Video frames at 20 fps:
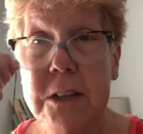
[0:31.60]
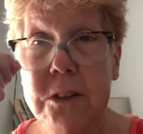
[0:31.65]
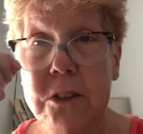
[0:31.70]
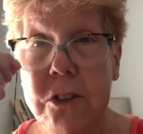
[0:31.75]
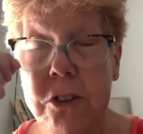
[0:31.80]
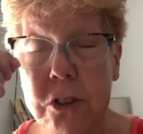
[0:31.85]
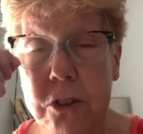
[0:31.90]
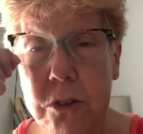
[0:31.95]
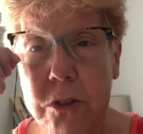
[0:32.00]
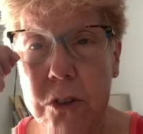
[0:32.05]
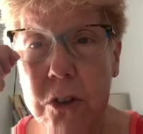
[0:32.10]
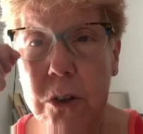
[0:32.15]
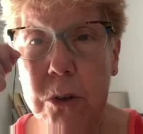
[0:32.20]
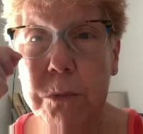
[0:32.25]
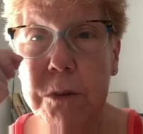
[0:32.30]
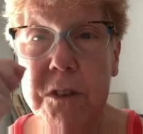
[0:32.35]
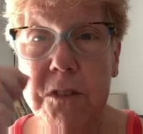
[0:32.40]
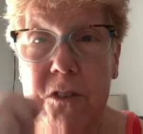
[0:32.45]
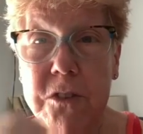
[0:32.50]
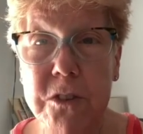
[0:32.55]
Do you know
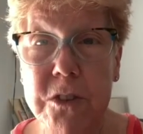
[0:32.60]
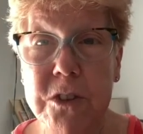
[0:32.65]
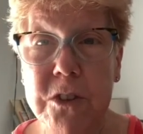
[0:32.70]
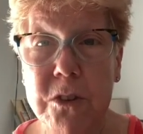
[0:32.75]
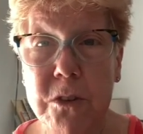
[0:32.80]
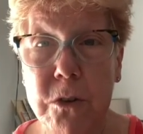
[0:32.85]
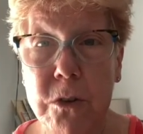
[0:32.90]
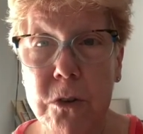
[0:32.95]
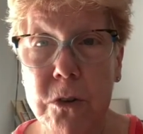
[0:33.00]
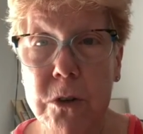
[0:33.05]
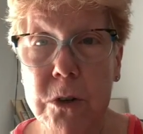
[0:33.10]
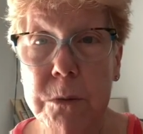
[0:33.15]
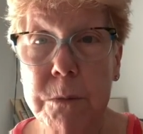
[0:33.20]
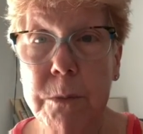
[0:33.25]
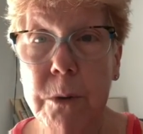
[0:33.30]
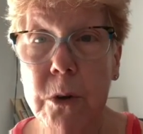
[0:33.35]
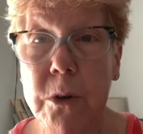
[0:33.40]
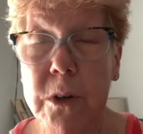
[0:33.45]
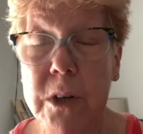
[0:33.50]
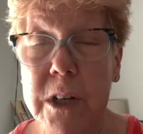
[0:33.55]
before the
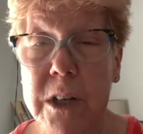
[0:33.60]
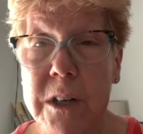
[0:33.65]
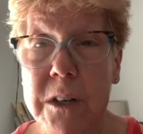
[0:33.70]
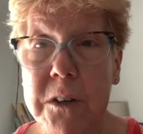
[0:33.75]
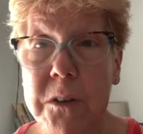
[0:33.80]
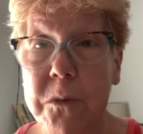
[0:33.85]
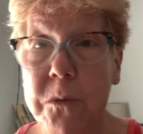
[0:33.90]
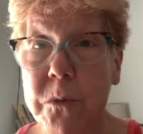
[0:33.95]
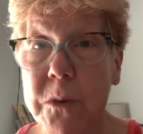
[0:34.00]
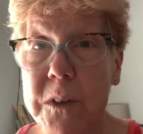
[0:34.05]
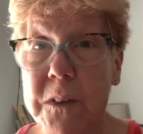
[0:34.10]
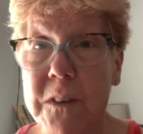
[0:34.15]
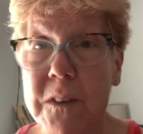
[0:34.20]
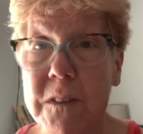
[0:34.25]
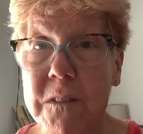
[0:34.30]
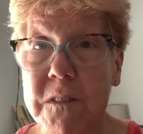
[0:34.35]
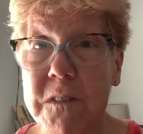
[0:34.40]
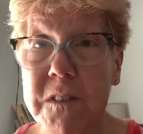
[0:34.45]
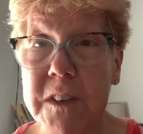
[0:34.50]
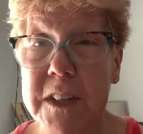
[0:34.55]
crowbar was
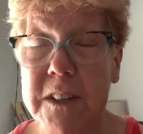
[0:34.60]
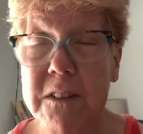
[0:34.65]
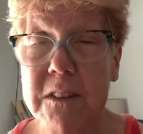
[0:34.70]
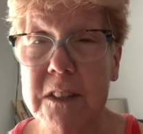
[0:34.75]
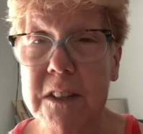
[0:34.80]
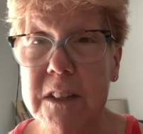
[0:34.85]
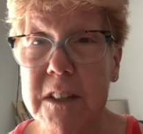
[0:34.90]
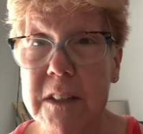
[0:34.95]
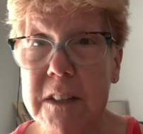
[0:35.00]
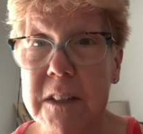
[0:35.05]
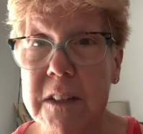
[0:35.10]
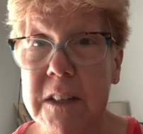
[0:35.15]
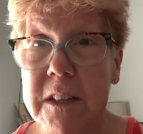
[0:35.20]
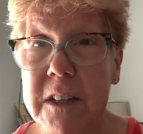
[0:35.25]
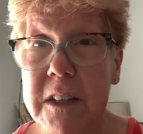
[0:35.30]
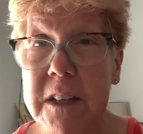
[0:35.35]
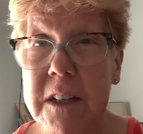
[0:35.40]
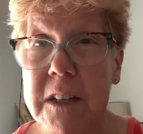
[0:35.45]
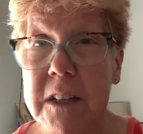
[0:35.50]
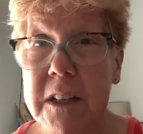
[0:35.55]
invented,
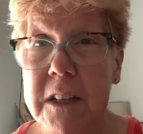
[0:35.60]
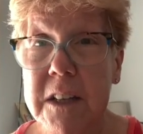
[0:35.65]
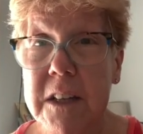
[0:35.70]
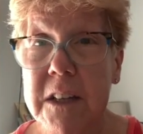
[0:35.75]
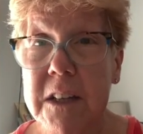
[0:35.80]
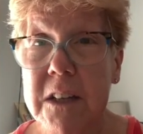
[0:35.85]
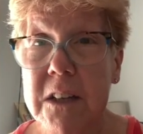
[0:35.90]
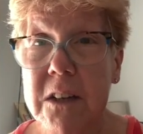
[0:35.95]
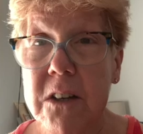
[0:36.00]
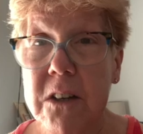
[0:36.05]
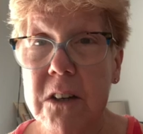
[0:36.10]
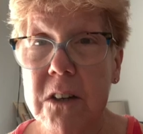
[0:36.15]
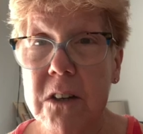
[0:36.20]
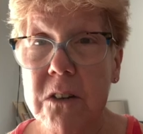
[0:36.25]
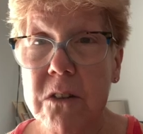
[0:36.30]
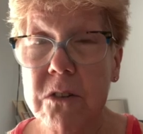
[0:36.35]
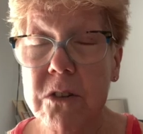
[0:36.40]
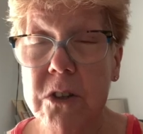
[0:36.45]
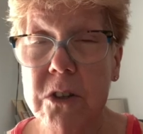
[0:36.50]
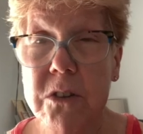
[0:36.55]

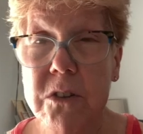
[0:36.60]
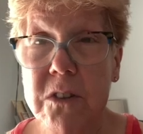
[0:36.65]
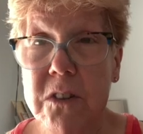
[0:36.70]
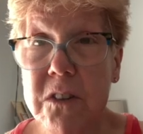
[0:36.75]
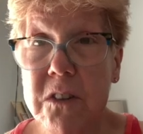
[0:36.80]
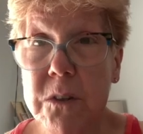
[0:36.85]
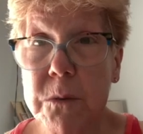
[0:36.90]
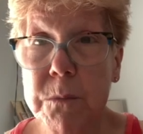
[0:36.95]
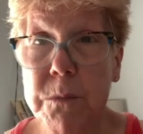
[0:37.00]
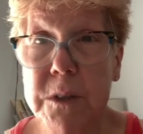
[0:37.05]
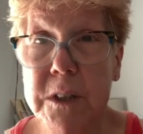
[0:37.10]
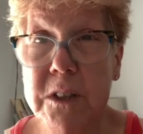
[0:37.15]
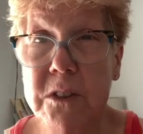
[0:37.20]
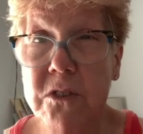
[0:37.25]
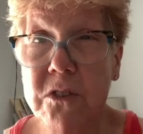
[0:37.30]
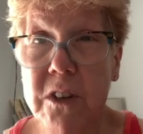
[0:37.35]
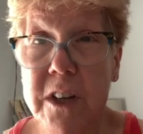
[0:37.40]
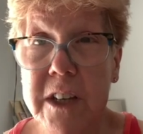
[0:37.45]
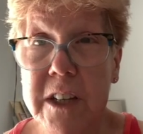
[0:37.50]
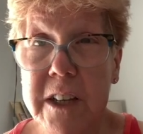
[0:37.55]
crows simply
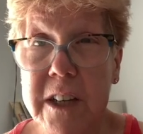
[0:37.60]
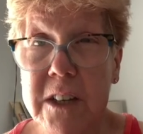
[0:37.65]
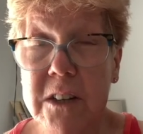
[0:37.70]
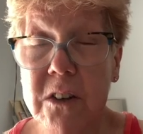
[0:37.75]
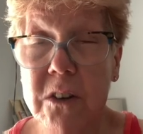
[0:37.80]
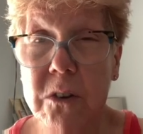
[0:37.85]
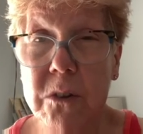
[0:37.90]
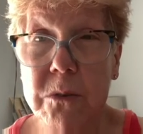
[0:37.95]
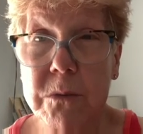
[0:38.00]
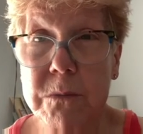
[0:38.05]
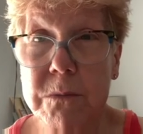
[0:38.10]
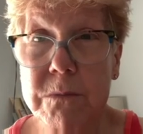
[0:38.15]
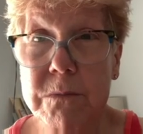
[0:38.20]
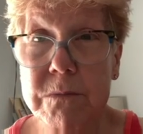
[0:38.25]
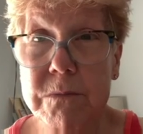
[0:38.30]
drank at home?